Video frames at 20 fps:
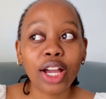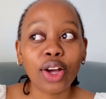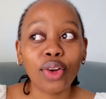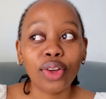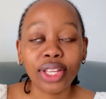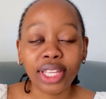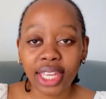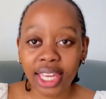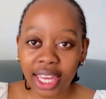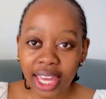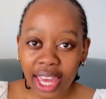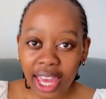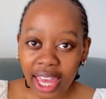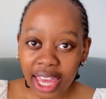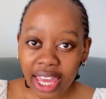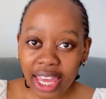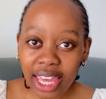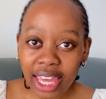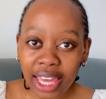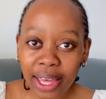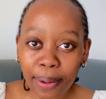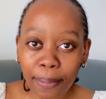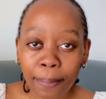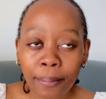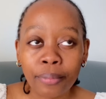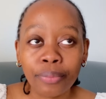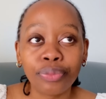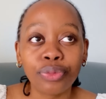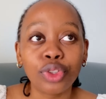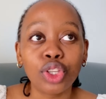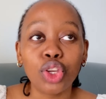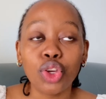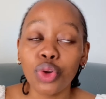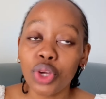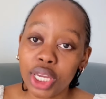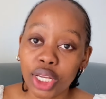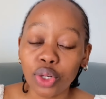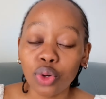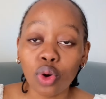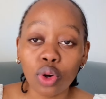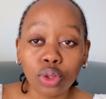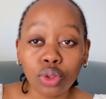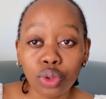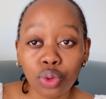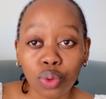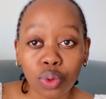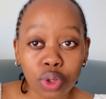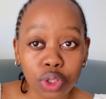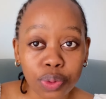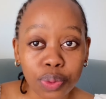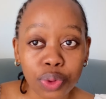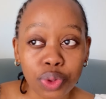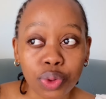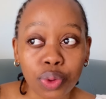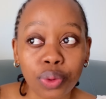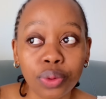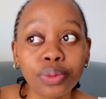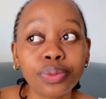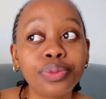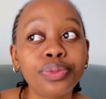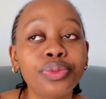okay, you can go to the hospital.